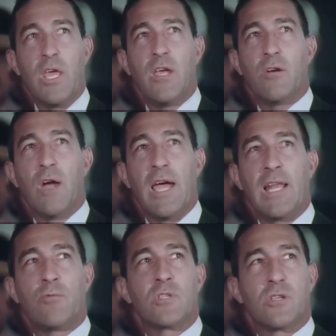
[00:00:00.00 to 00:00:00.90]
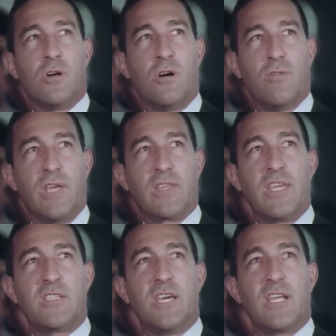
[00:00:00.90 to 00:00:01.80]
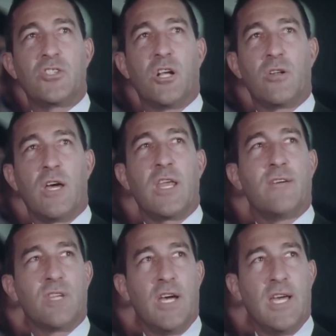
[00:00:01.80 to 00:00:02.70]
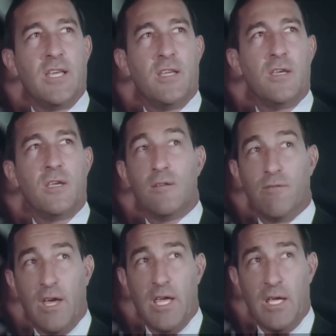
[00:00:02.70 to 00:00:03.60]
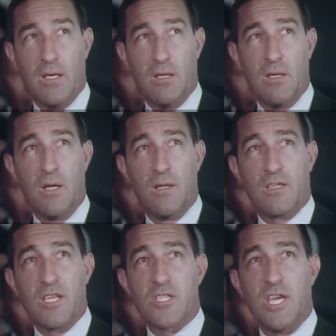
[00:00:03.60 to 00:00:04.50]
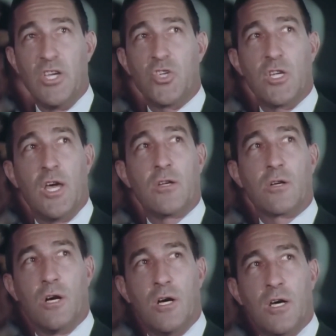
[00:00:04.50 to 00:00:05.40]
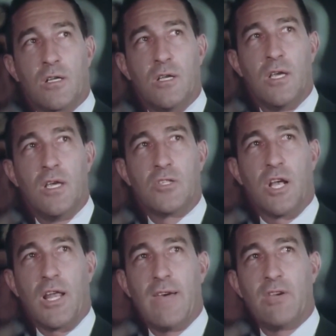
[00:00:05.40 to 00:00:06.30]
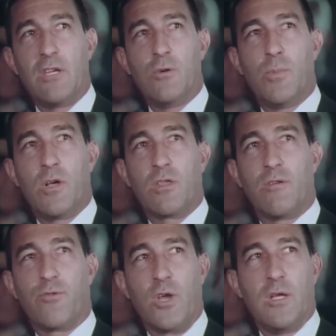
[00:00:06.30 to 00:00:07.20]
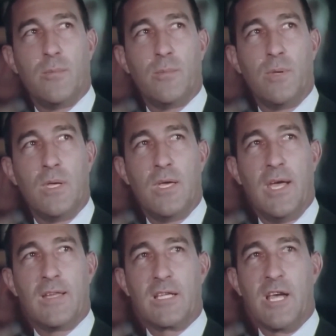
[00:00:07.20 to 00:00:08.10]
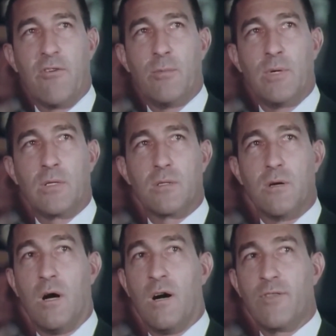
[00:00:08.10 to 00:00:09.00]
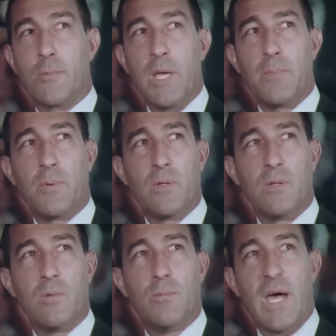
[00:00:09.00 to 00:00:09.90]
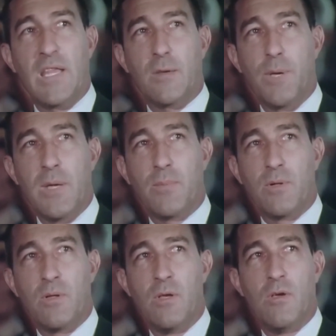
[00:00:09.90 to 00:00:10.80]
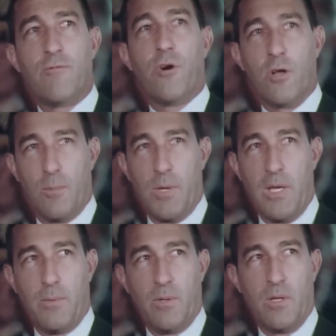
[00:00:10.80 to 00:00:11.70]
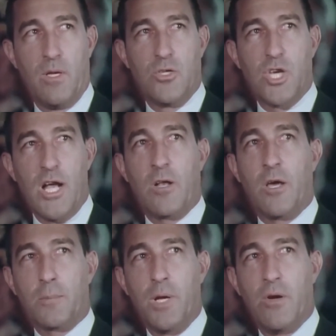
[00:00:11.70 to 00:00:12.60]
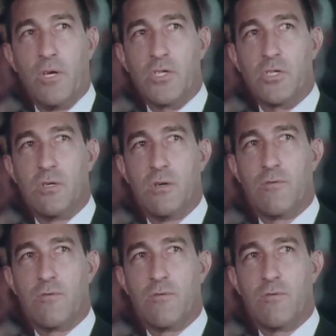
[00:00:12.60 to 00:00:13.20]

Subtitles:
we here highly resolve that these dead shall not have died in vain, that this nation under God shall have a new birth of freedom, and that government of the people, by the people, for the people, shall not perish